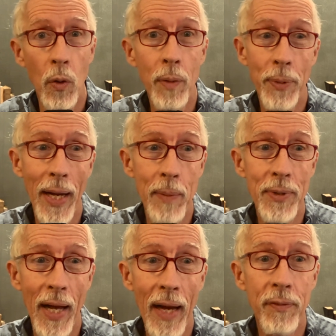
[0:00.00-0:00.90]
or perhaps
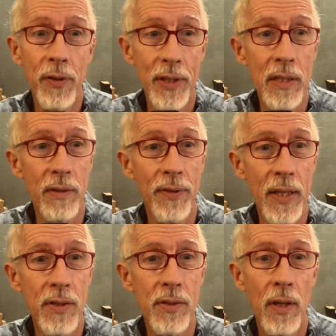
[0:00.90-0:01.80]
after these
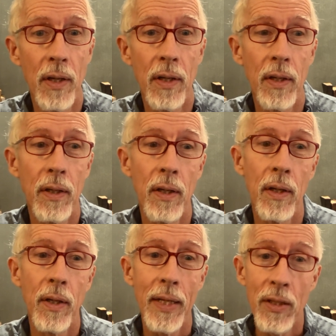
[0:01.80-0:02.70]
events.
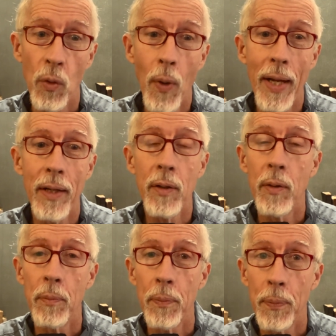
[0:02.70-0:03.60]
Either way,
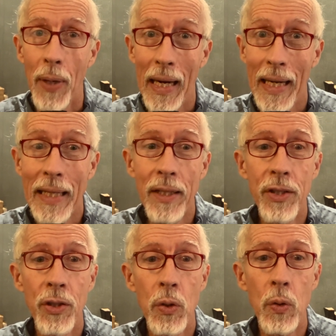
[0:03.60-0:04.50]

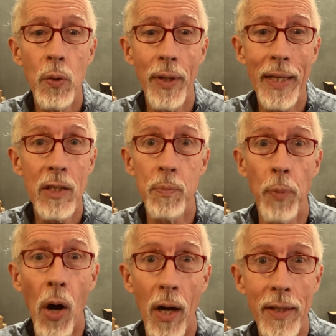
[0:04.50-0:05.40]
Pilate knew that his
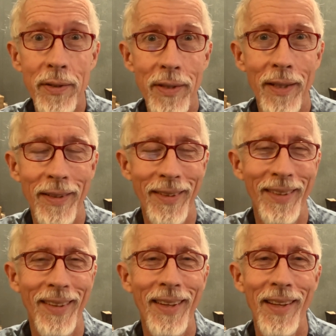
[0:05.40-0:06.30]
boss,
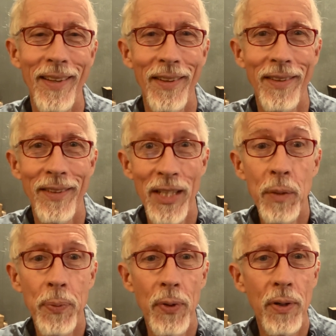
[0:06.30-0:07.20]
the
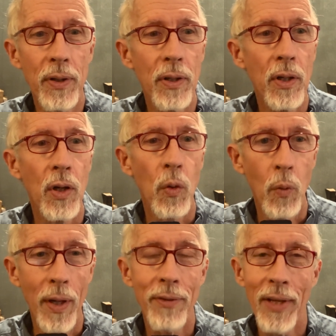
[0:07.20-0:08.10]
emperor,
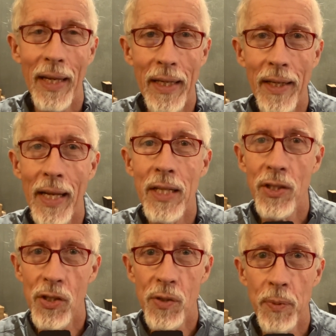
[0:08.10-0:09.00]
was again a
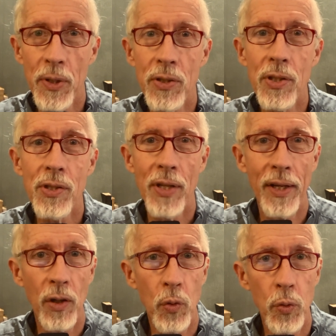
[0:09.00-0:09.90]
suspicious and
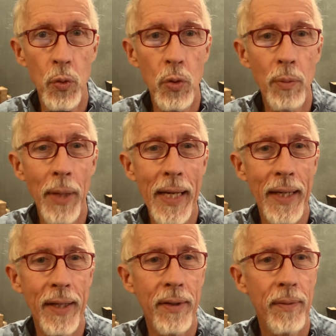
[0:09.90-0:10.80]
a cruel
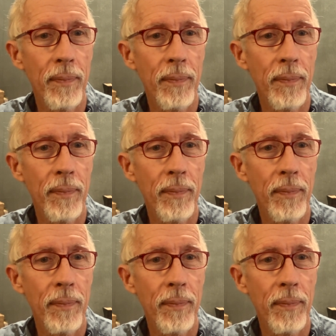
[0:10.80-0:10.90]
man.